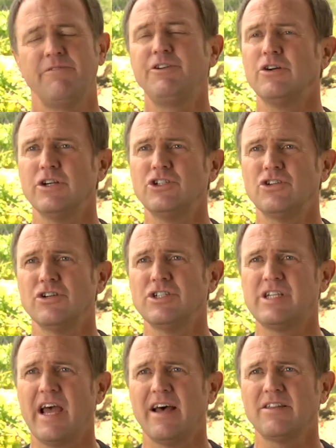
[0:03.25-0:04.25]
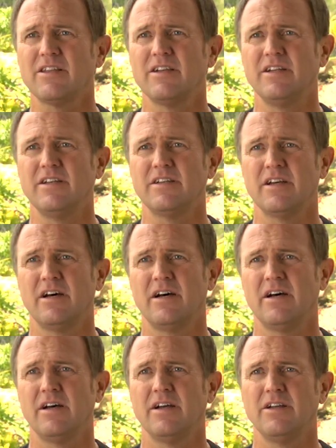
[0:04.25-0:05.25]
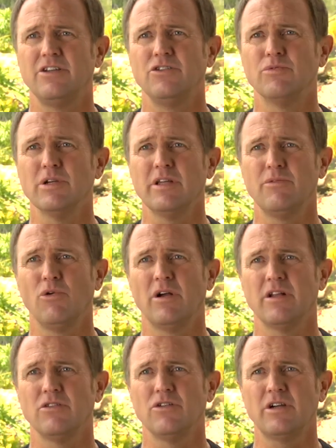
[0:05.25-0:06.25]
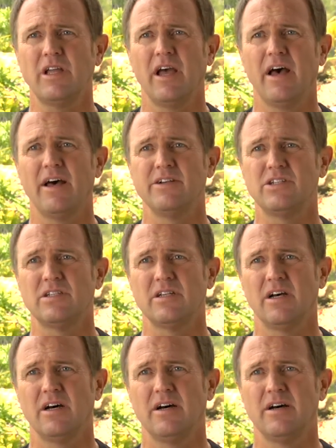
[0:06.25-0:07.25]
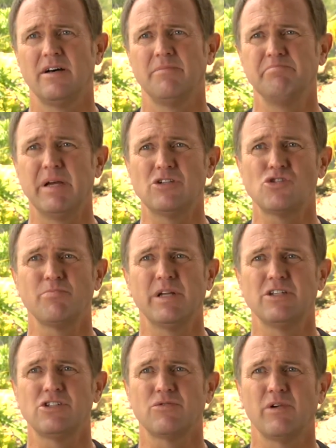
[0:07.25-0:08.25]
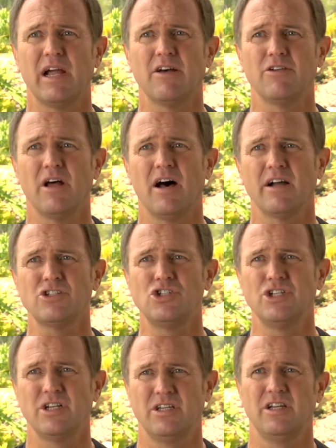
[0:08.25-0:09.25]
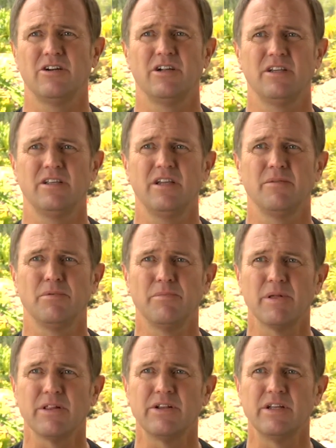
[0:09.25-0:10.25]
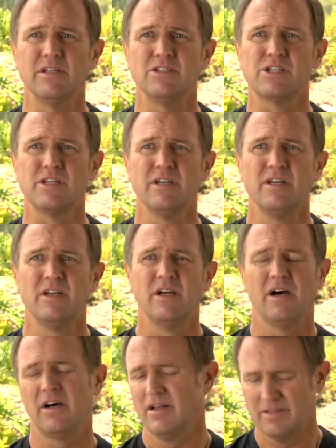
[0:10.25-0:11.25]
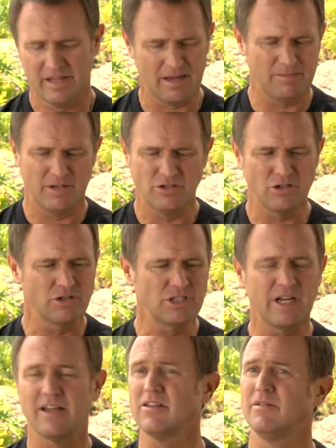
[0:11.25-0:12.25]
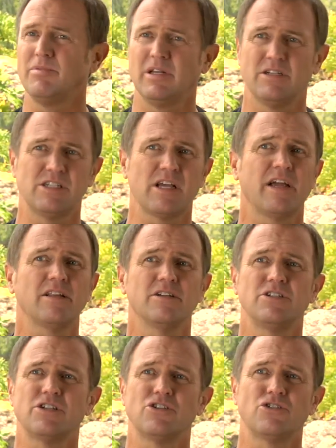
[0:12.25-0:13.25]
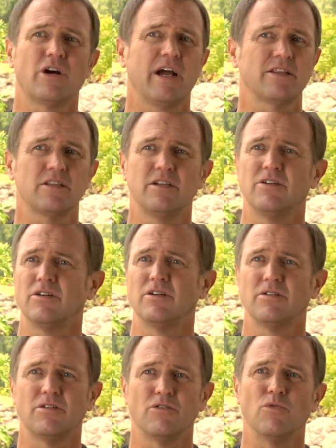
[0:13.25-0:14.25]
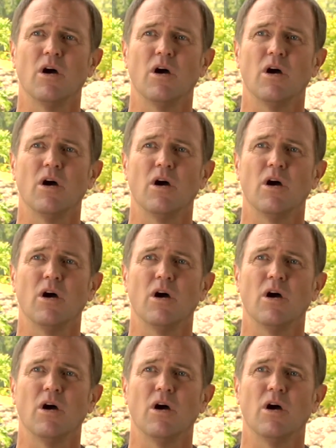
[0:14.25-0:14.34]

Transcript: If you're an endurance athlete, uh, you really want to look at uh, measurements around oxygen carrying capabilities. Uh, and that endurance athlete being a cyclist, triathlete, or, or